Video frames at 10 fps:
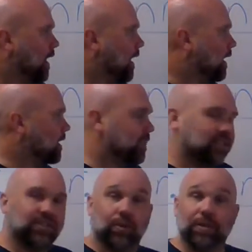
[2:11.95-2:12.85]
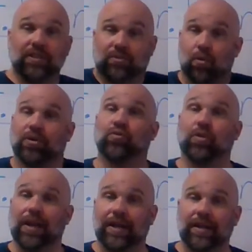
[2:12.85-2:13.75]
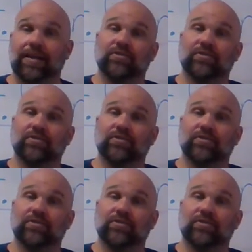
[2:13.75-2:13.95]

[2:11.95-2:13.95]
uh, and it can still be sports related.